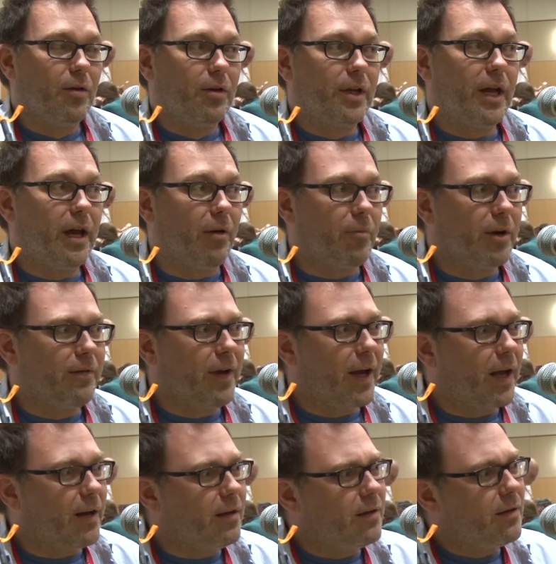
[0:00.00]
Yeah, we've
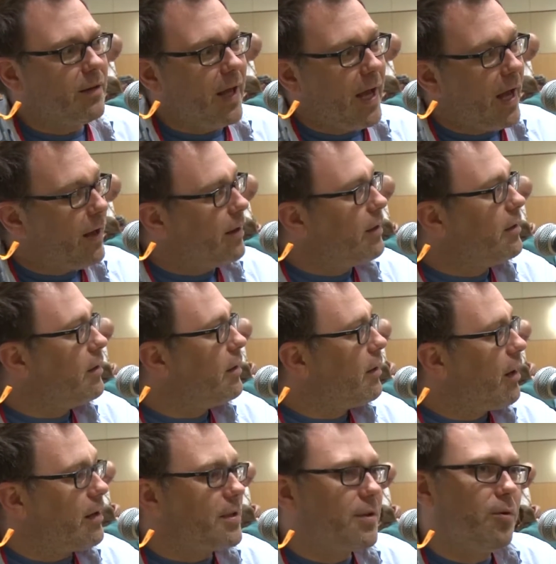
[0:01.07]
had that, and a
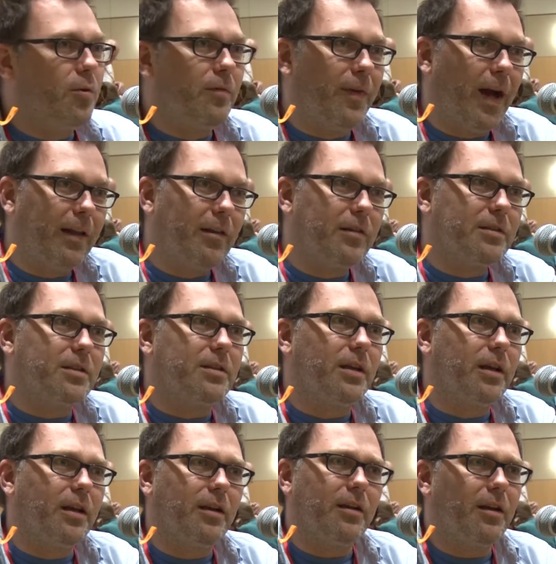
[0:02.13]
lot of school violence,
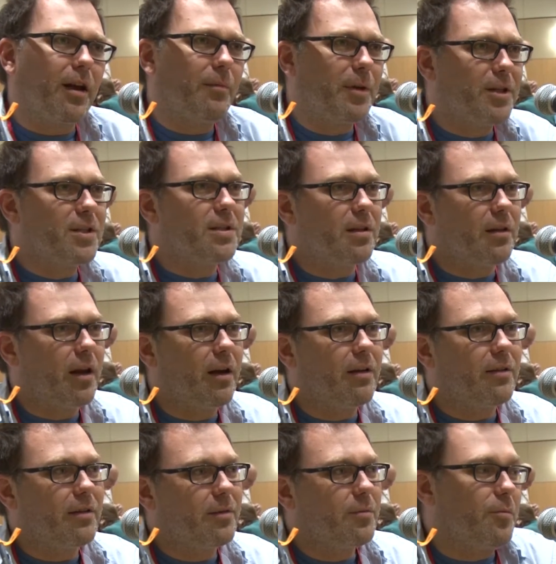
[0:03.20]
and I mean, just a lot
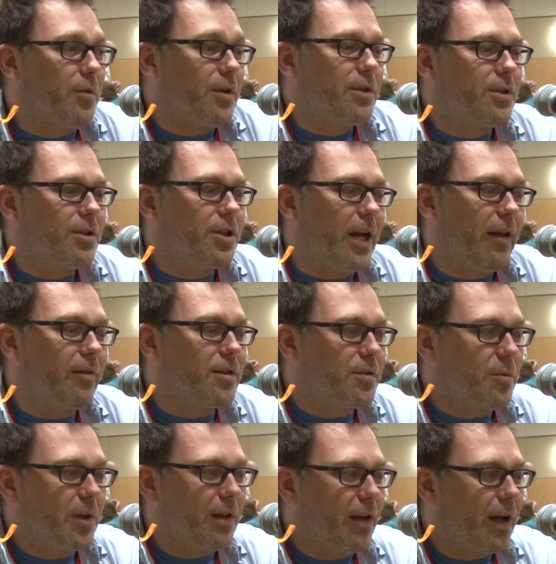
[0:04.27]
of we're challenged
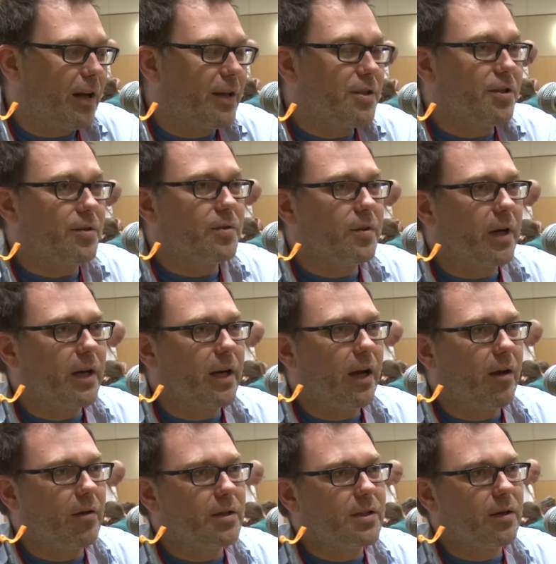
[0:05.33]
with a lot of issues right
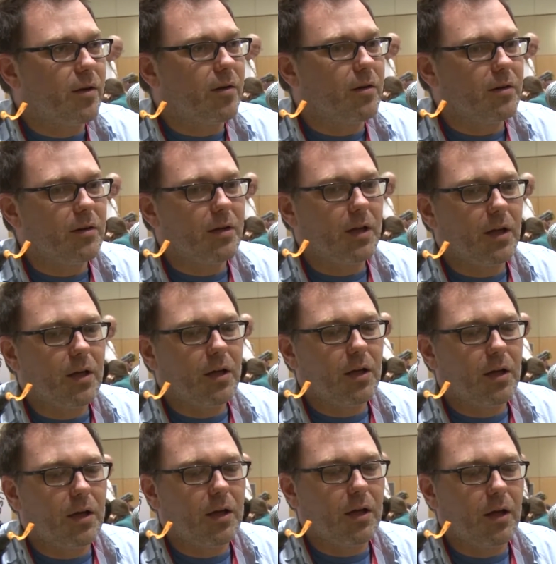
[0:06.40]
now, and so
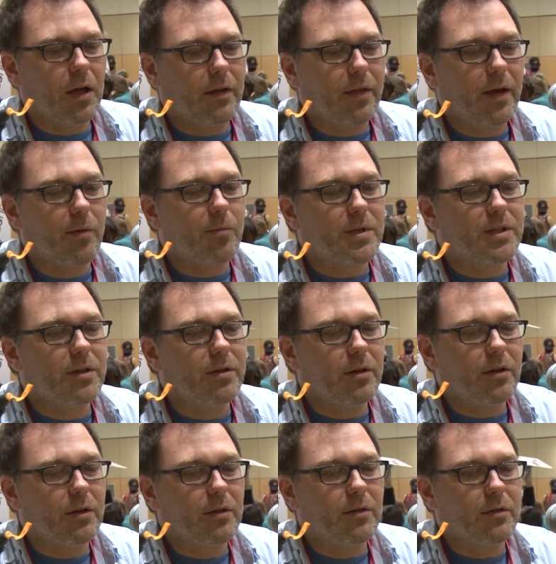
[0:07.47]
I think it was
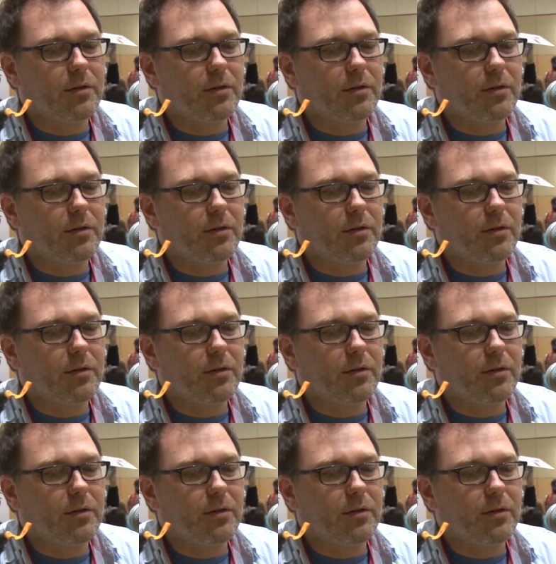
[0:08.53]
good